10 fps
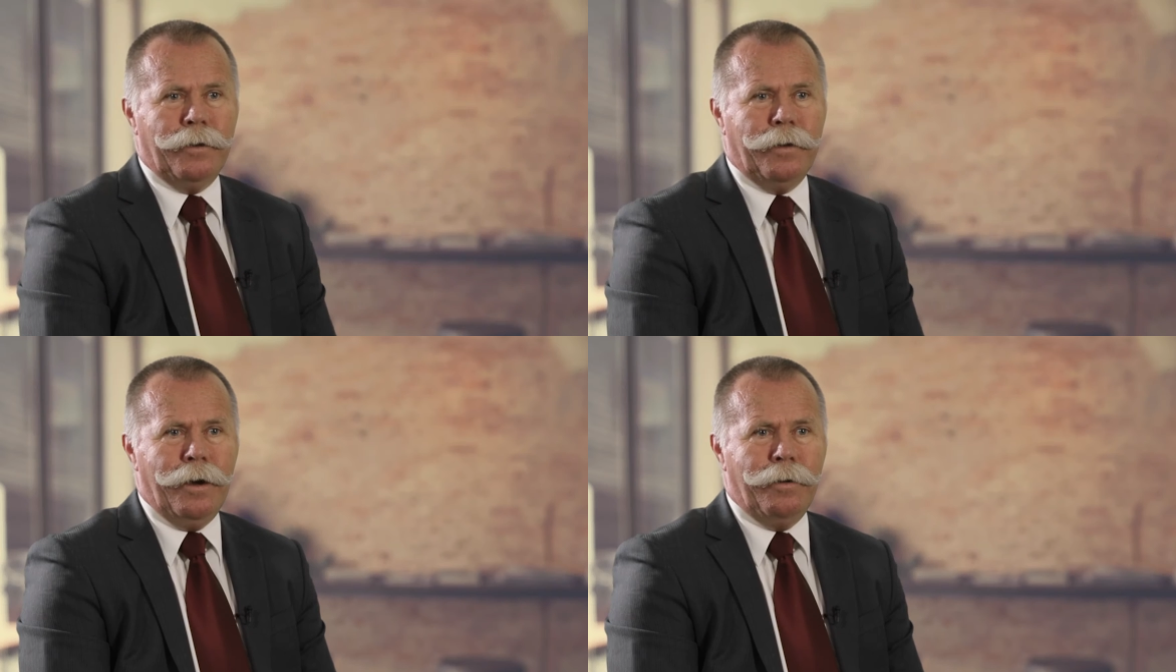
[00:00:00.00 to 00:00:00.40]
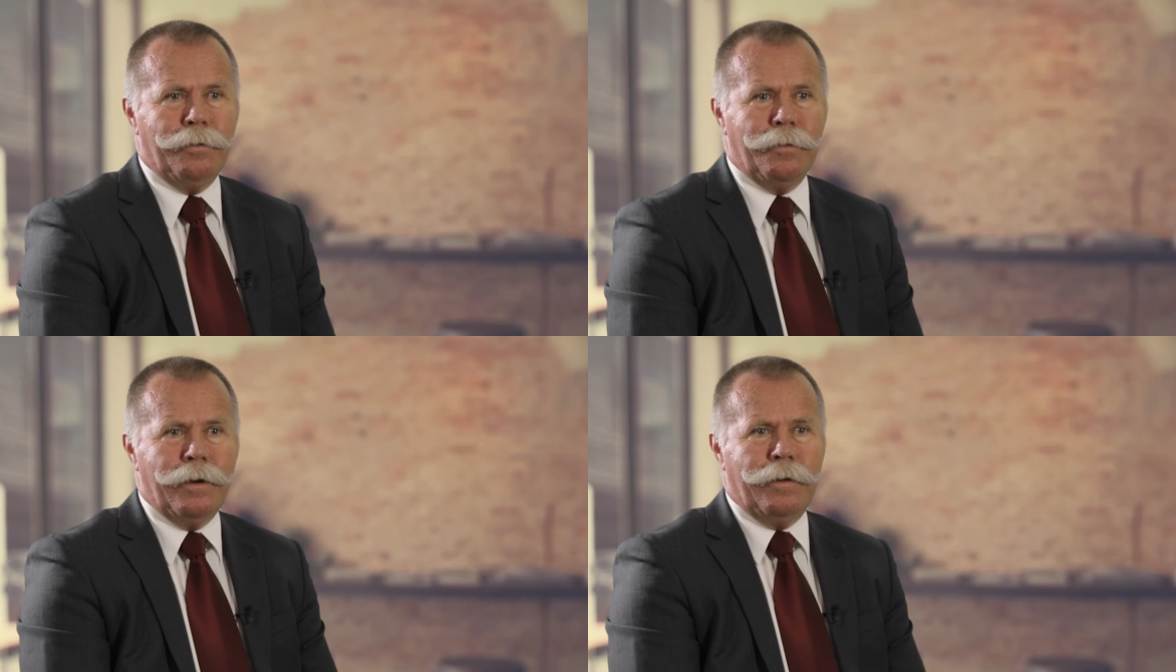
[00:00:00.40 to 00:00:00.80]
So
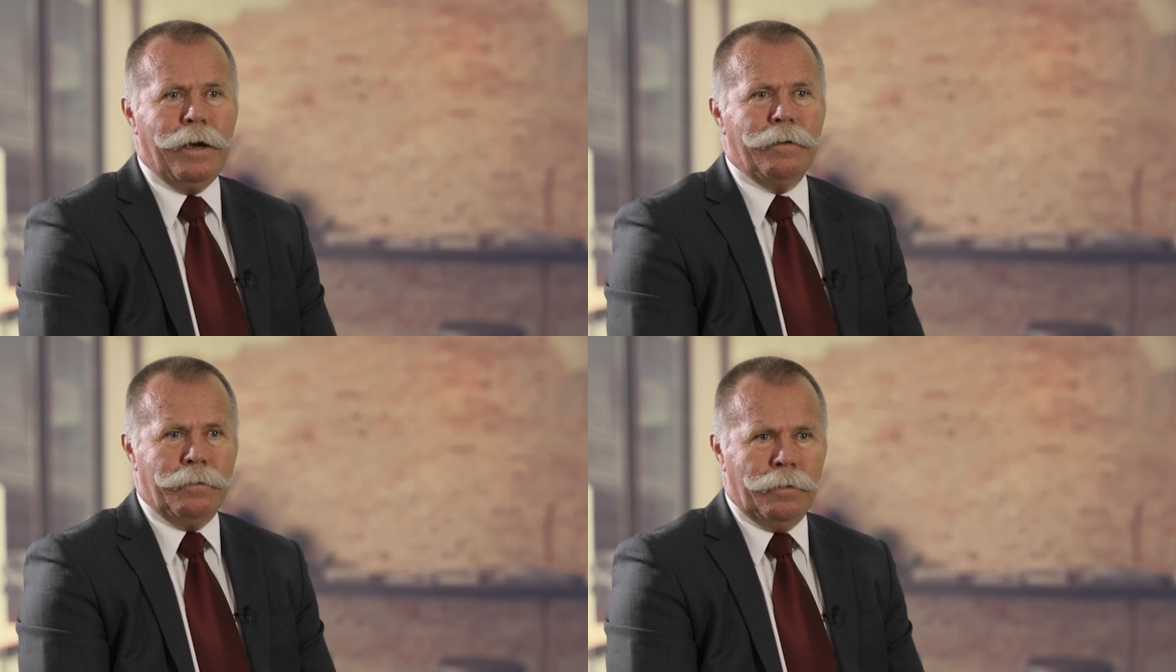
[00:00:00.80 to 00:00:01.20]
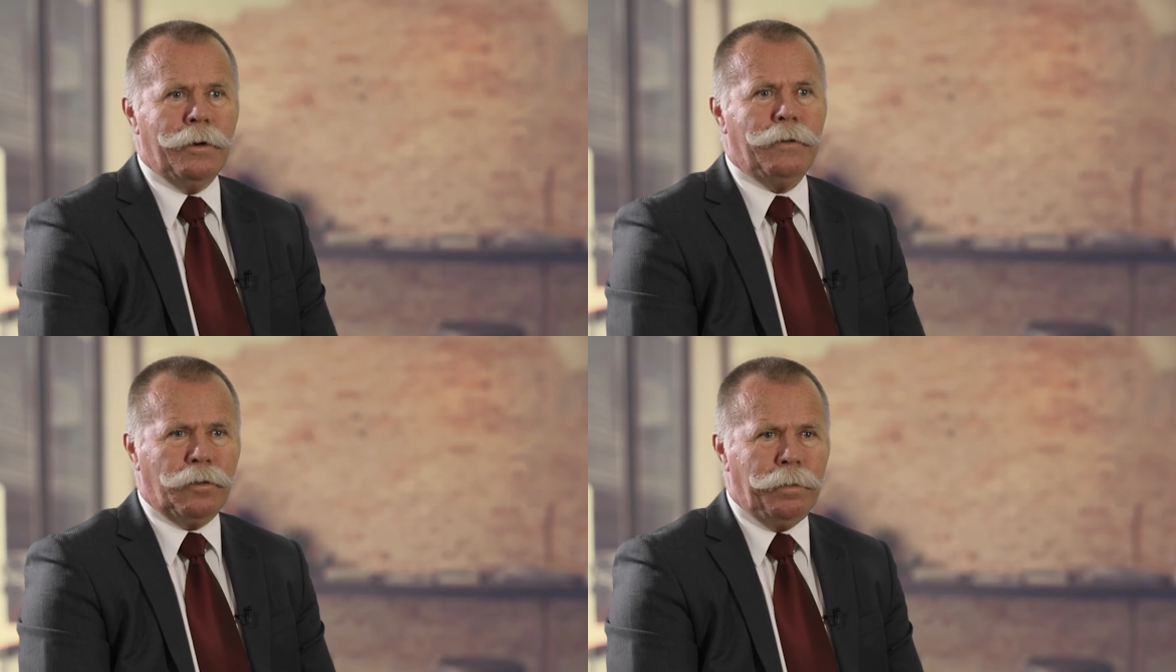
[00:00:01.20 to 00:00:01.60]

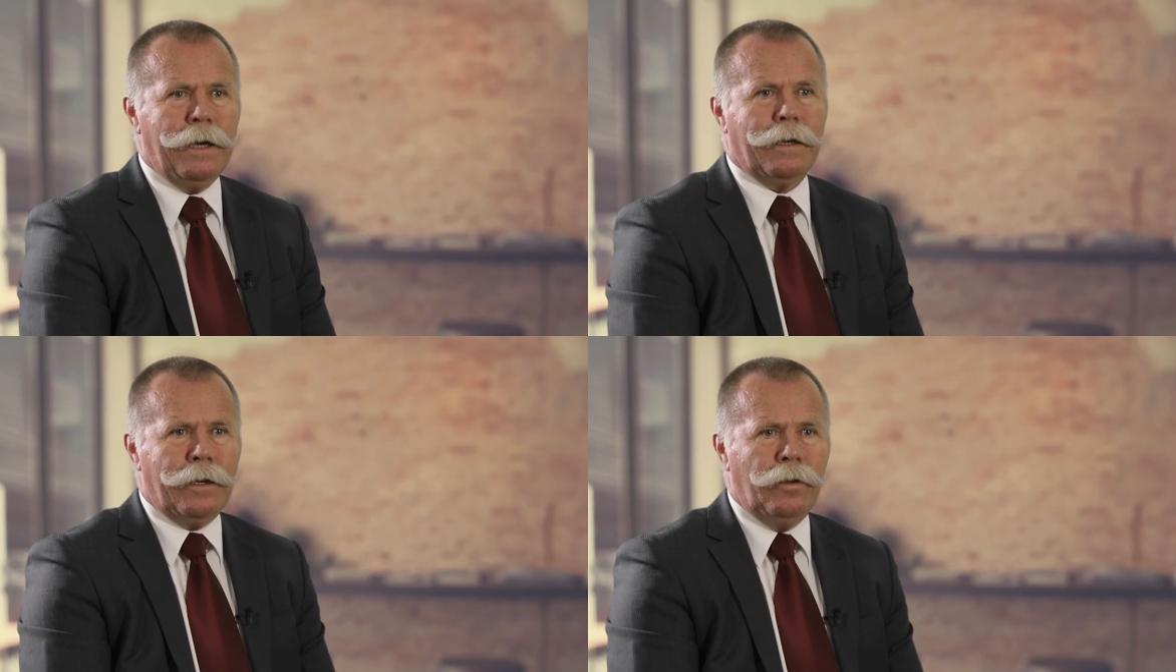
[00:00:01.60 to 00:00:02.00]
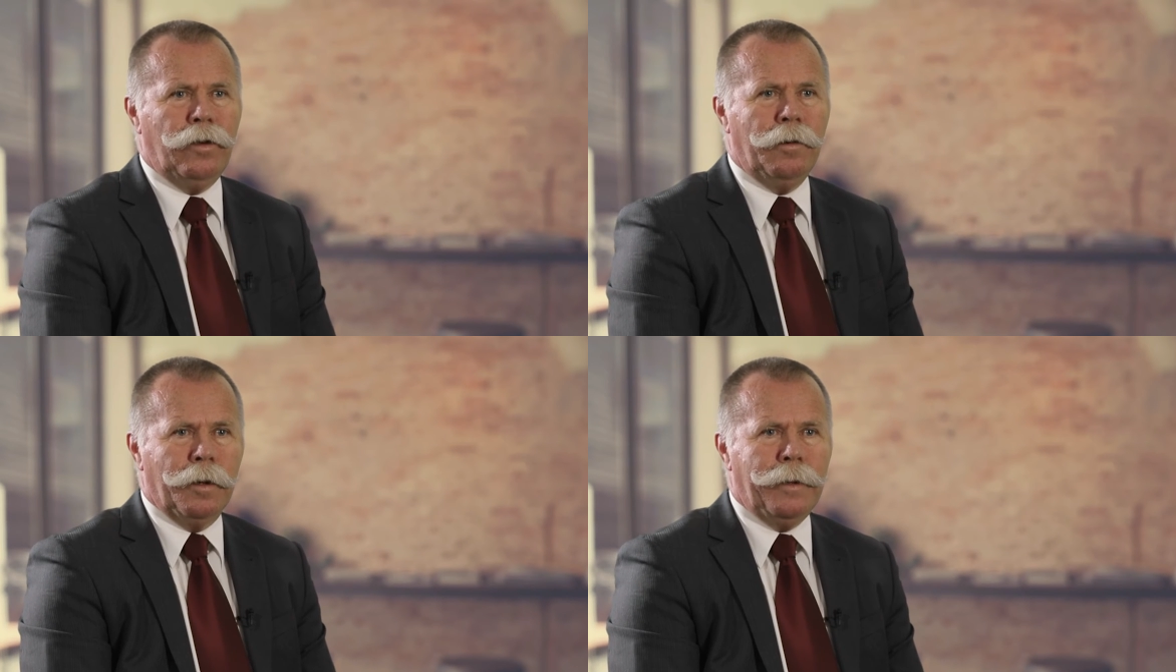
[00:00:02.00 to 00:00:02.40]
we've spent a
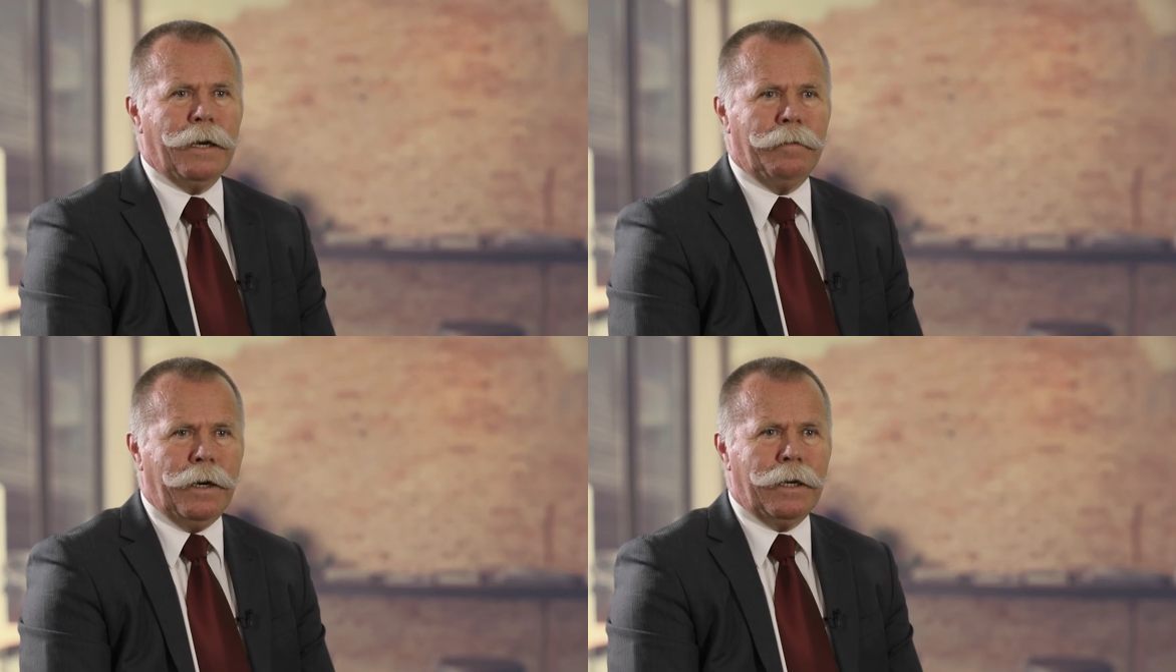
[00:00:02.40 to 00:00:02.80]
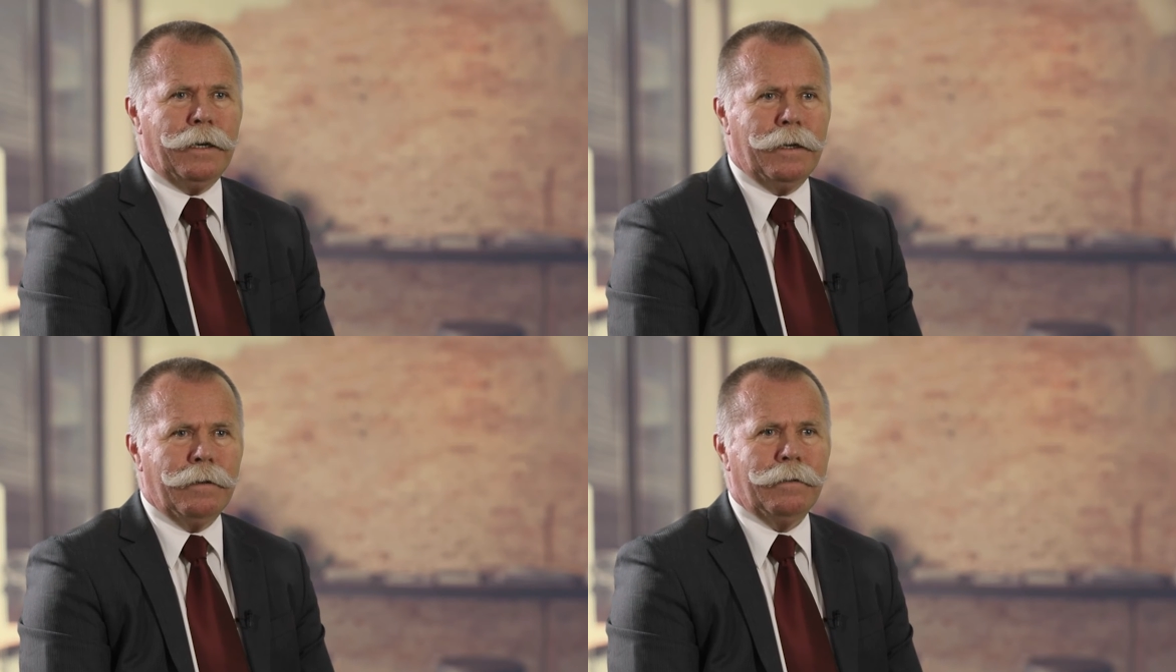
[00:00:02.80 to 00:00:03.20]
considerable amount of
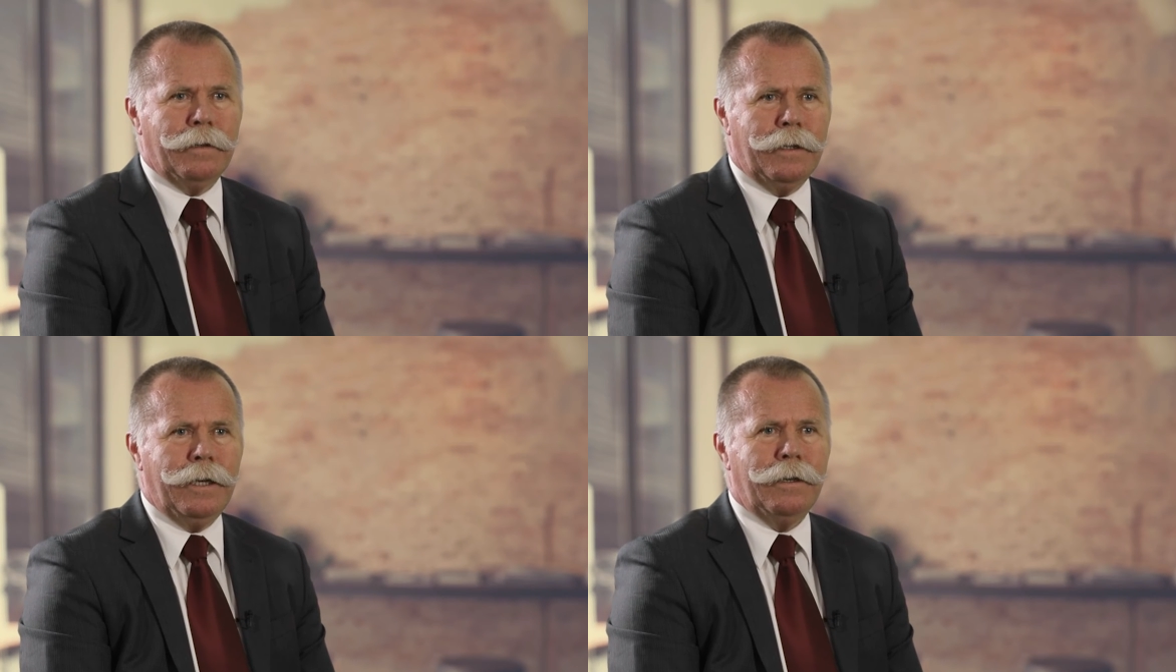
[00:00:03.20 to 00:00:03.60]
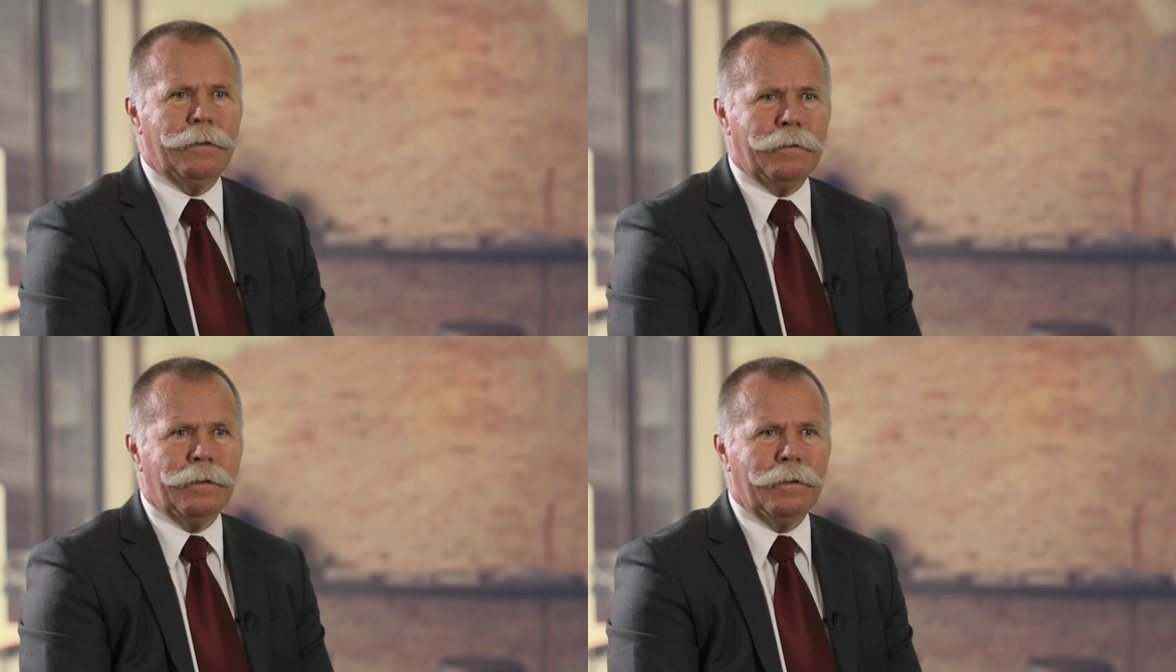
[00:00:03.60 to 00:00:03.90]
money in